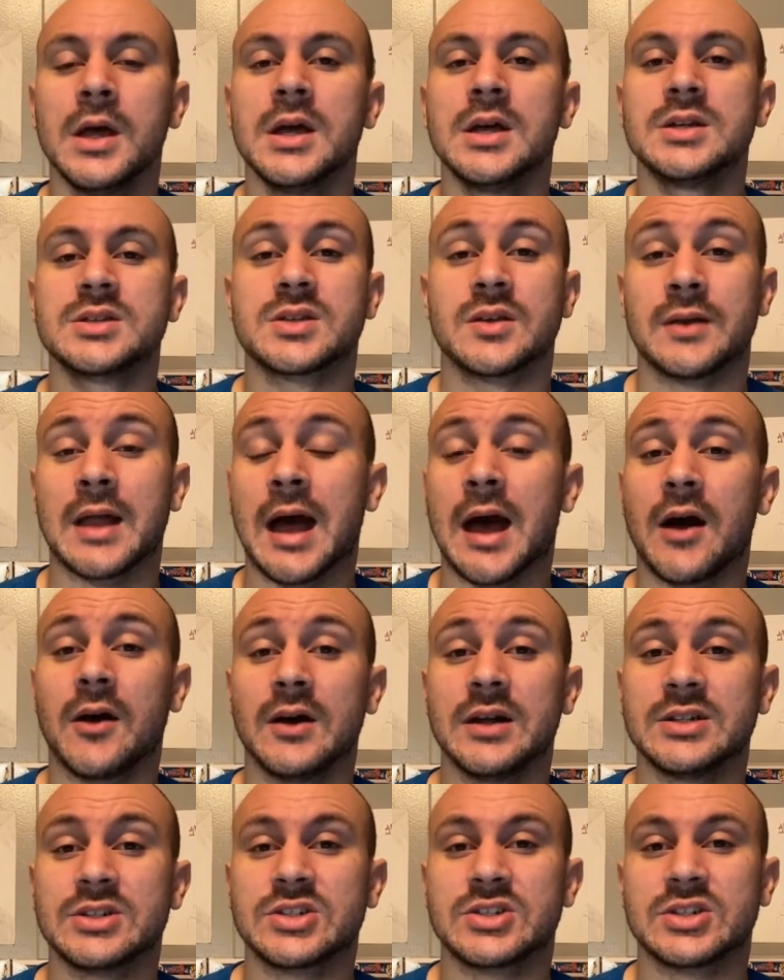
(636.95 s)
So now
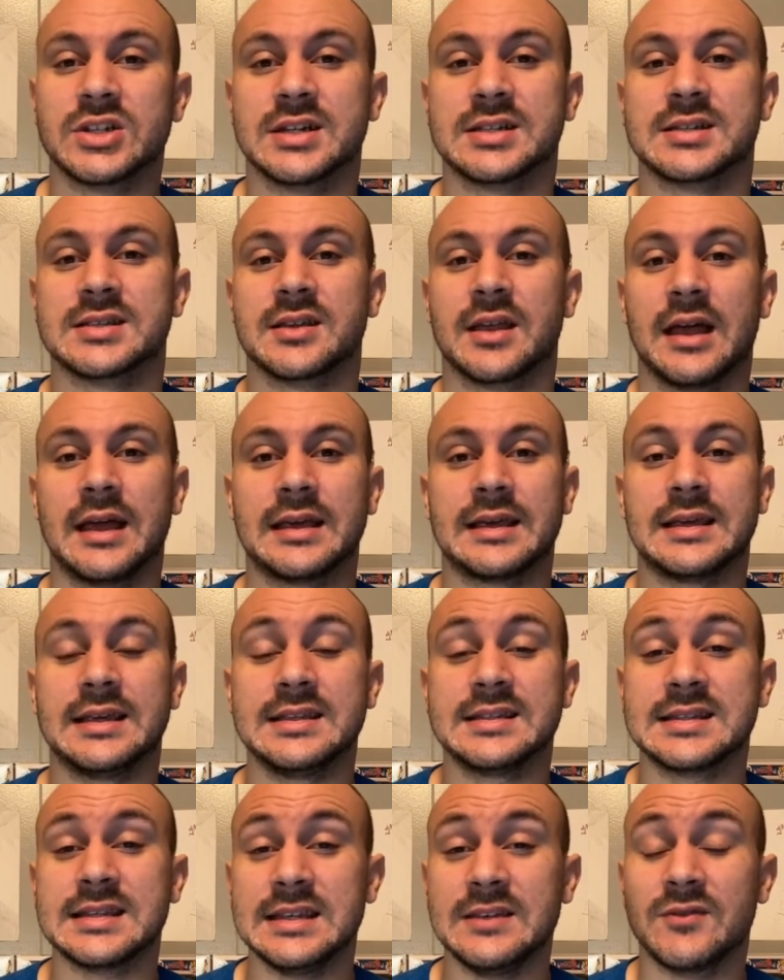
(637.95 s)
it's just like
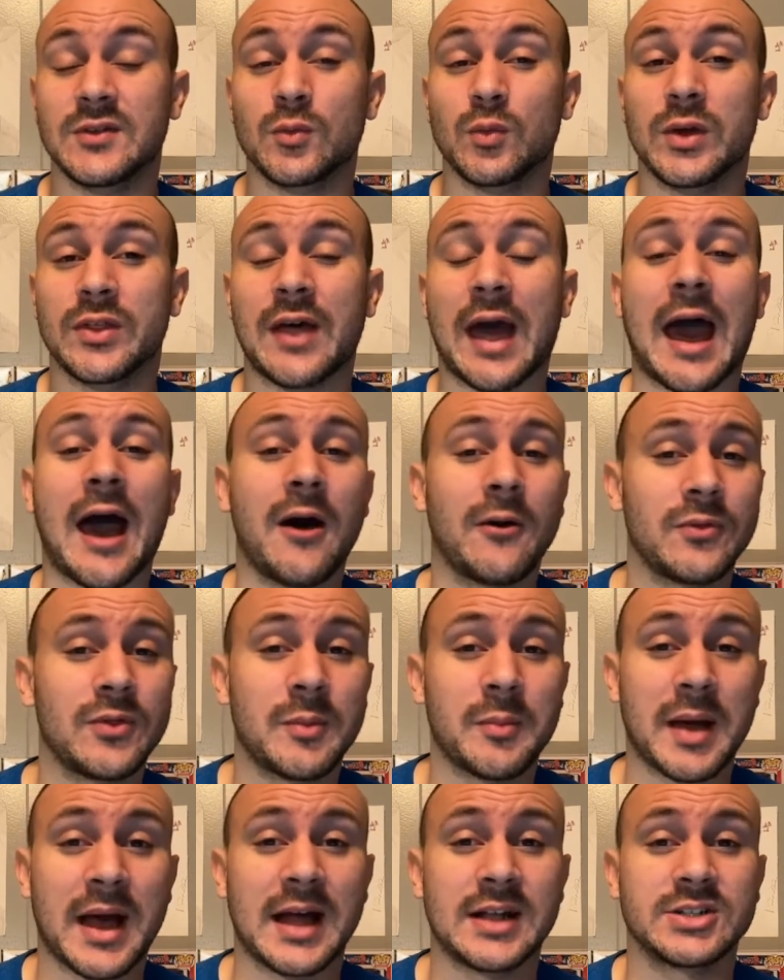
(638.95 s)
he's even without the
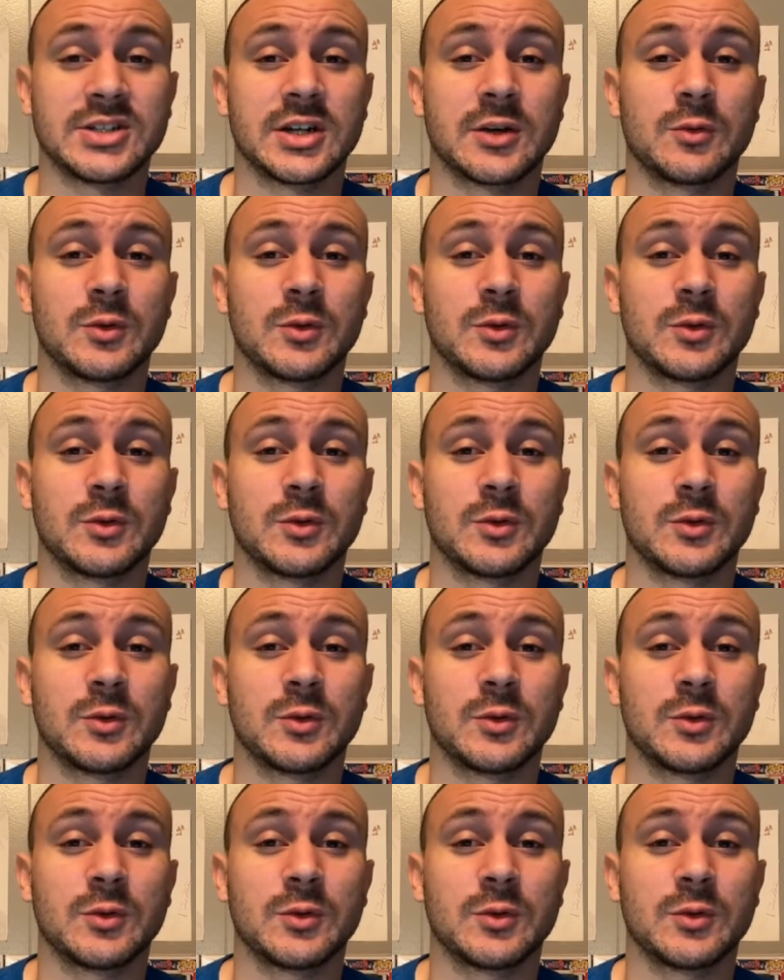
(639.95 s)
magic,